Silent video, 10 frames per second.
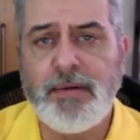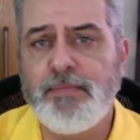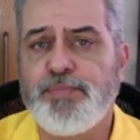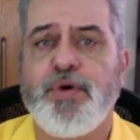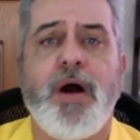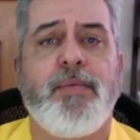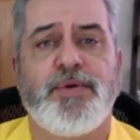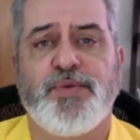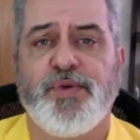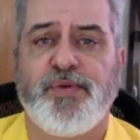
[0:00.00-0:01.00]

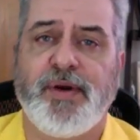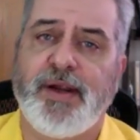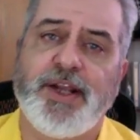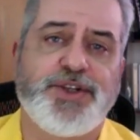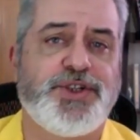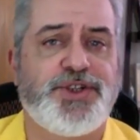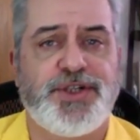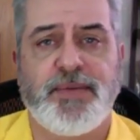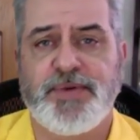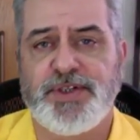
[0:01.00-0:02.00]
Problems with
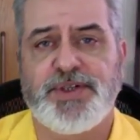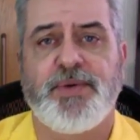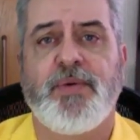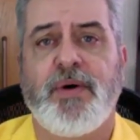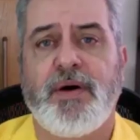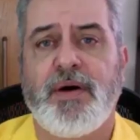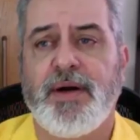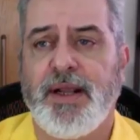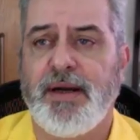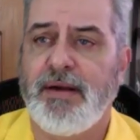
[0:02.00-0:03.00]
relationships and so
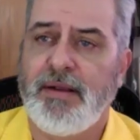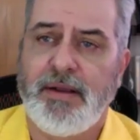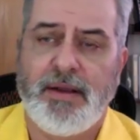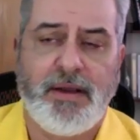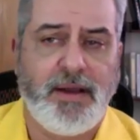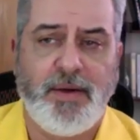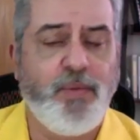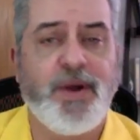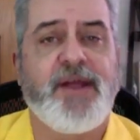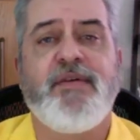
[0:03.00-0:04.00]
on,
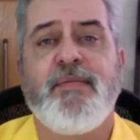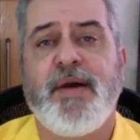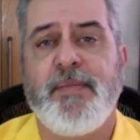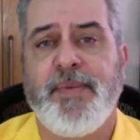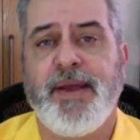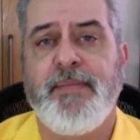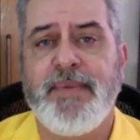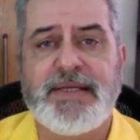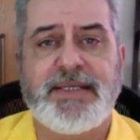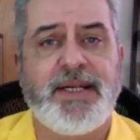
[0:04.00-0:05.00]
and whatever might be
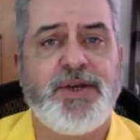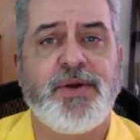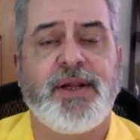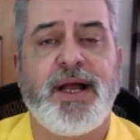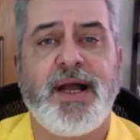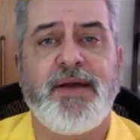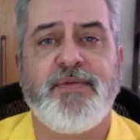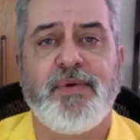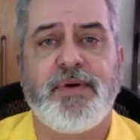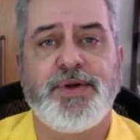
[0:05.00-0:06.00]
missing in your
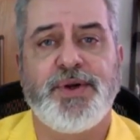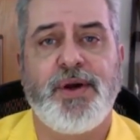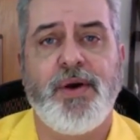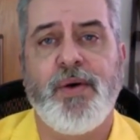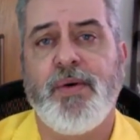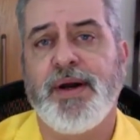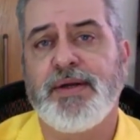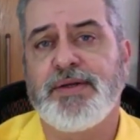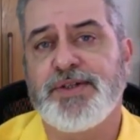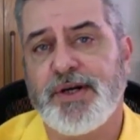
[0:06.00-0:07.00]
life, well, you go
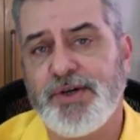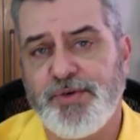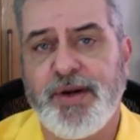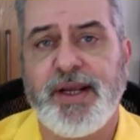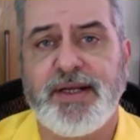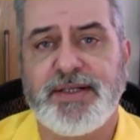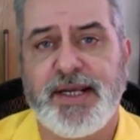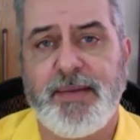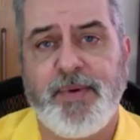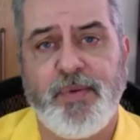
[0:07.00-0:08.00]
and start drinking,
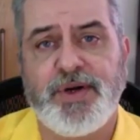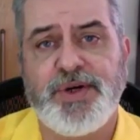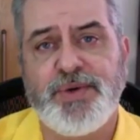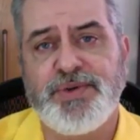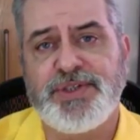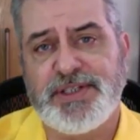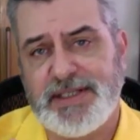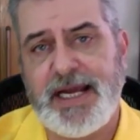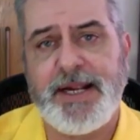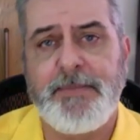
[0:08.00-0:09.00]
escaping, where you
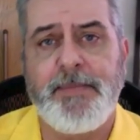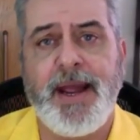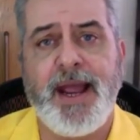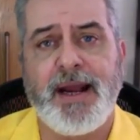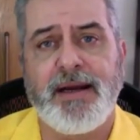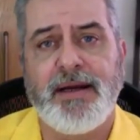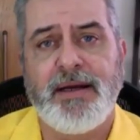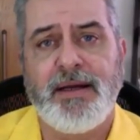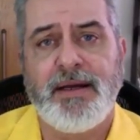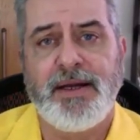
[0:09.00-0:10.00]
sliding back.
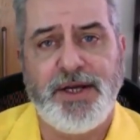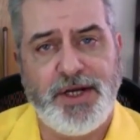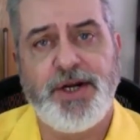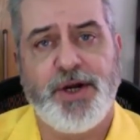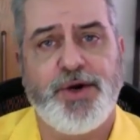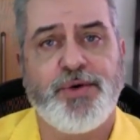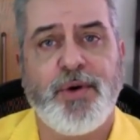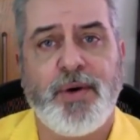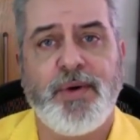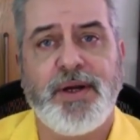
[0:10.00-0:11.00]
You're not
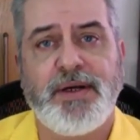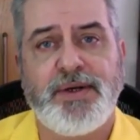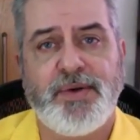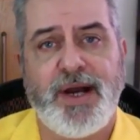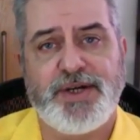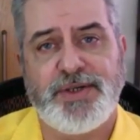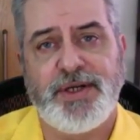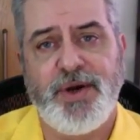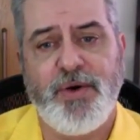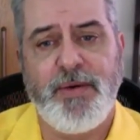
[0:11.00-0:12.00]
growing. You're
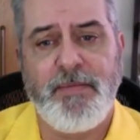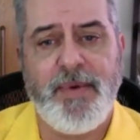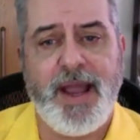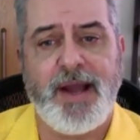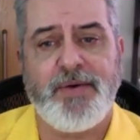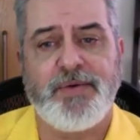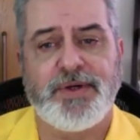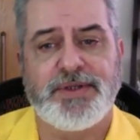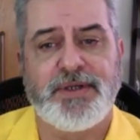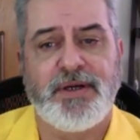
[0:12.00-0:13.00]
actually going backwards.